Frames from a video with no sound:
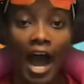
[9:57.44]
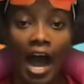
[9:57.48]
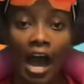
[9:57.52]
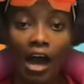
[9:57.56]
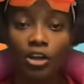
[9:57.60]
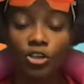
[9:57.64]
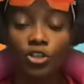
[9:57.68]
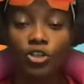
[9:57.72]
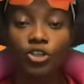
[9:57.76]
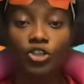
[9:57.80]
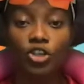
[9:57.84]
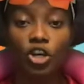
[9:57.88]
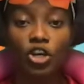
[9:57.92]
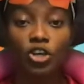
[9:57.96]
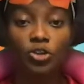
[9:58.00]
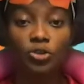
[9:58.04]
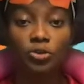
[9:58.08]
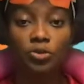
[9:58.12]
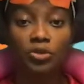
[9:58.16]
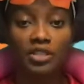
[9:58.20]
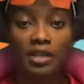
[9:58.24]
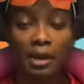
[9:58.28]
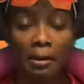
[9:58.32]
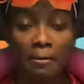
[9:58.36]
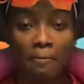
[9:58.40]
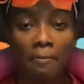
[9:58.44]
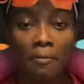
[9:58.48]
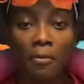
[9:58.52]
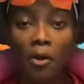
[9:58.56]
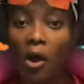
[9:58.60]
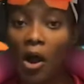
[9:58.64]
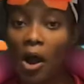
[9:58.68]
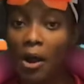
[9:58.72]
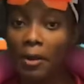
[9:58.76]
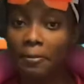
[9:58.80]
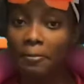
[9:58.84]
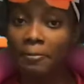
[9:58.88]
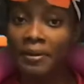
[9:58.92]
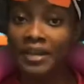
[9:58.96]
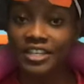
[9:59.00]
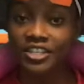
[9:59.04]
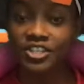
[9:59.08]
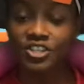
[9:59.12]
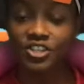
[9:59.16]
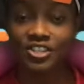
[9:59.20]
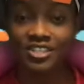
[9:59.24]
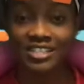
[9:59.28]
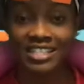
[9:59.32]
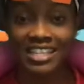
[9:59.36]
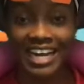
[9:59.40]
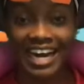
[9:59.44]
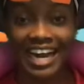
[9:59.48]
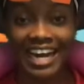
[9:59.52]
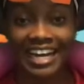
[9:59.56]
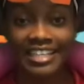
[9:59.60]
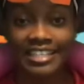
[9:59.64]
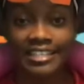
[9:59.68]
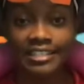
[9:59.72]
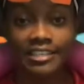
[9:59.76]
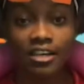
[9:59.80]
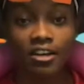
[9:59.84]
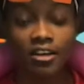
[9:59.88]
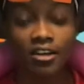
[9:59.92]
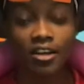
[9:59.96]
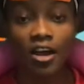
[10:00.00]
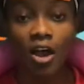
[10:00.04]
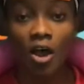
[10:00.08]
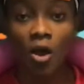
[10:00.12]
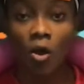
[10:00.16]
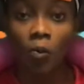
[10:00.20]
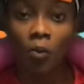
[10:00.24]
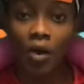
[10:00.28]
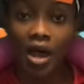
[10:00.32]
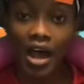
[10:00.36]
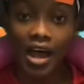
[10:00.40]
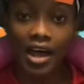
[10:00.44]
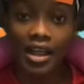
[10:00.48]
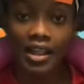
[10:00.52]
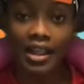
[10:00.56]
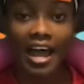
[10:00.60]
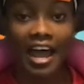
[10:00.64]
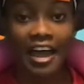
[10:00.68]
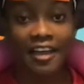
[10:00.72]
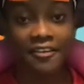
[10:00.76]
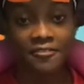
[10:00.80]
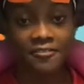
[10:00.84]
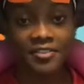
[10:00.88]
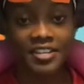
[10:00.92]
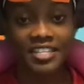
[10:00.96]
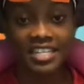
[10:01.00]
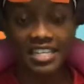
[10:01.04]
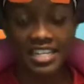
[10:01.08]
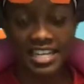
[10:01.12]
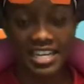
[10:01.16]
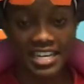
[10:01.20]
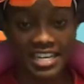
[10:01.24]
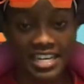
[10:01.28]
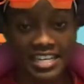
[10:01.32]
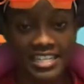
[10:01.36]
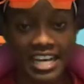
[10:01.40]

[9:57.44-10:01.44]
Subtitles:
I'll show you some more pictures that I took while I visited